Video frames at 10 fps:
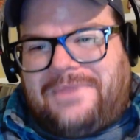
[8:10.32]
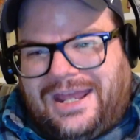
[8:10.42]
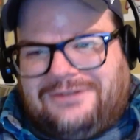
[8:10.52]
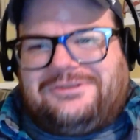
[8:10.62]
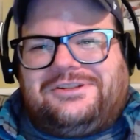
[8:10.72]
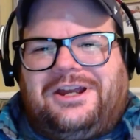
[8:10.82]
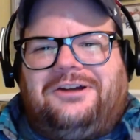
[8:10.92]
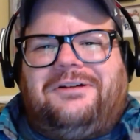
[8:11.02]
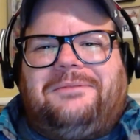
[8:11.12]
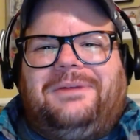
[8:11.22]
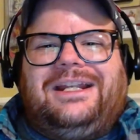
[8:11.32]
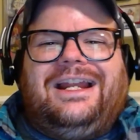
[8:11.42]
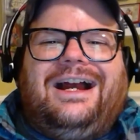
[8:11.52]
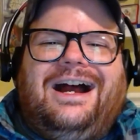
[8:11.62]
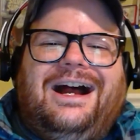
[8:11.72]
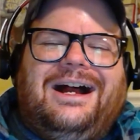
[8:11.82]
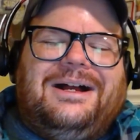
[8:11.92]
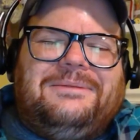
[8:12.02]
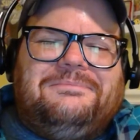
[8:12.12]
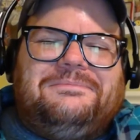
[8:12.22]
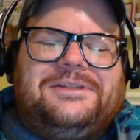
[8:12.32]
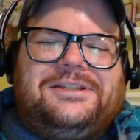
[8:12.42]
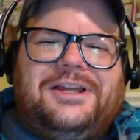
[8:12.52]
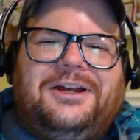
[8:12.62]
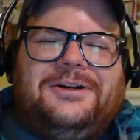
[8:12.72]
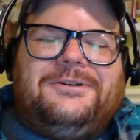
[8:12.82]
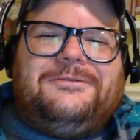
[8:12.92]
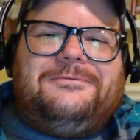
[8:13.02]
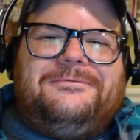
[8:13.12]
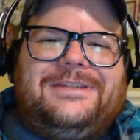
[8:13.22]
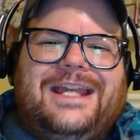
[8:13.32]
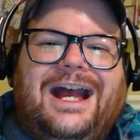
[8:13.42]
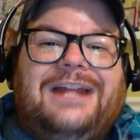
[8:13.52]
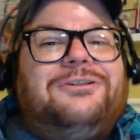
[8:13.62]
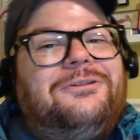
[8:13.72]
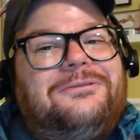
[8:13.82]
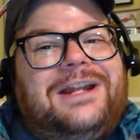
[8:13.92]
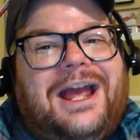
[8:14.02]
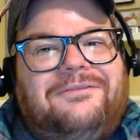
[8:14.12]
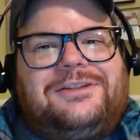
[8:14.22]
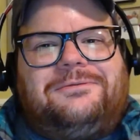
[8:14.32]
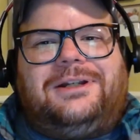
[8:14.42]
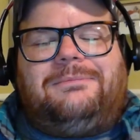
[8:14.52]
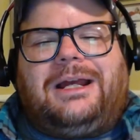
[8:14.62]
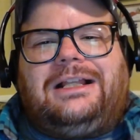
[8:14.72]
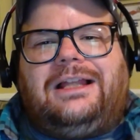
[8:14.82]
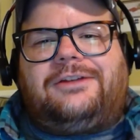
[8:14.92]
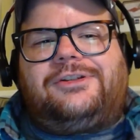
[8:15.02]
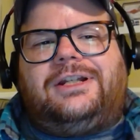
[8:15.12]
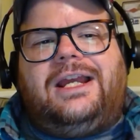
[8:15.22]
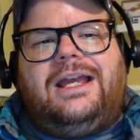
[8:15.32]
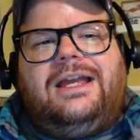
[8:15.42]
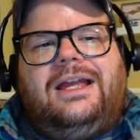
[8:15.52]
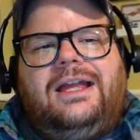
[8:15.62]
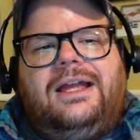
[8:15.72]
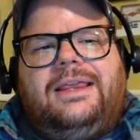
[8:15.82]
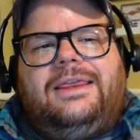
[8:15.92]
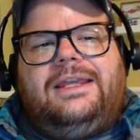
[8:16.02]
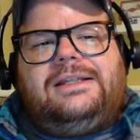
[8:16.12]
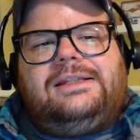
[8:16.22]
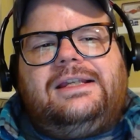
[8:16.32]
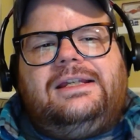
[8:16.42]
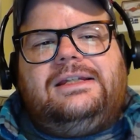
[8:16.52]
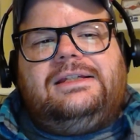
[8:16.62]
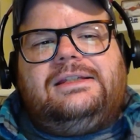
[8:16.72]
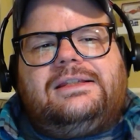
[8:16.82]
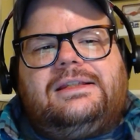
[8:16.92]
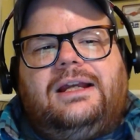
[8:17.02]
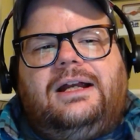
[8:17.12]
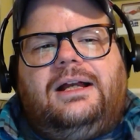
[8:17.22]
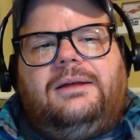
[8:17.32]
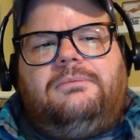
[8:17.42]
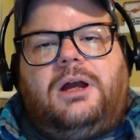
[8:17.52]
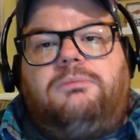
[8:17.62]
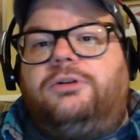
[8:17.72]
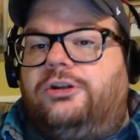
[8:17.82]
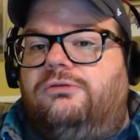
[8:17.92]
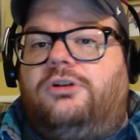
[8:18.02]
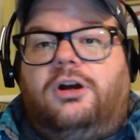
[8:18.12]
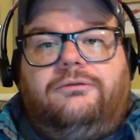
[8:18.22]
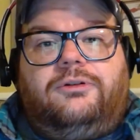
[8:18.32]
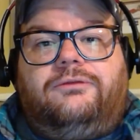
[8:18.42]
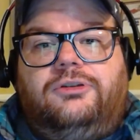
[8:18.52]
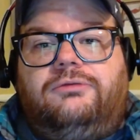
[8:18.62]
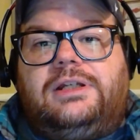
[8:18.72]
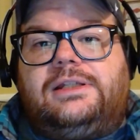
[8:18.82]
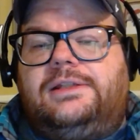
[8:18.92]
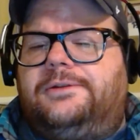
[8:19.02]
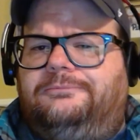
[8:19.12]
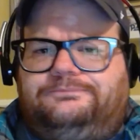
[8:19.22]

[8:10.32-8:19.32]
And it was J.R. Redmond. So, yeah, I don't already have this one in my collection. This is a pretty cool card for a few reasons.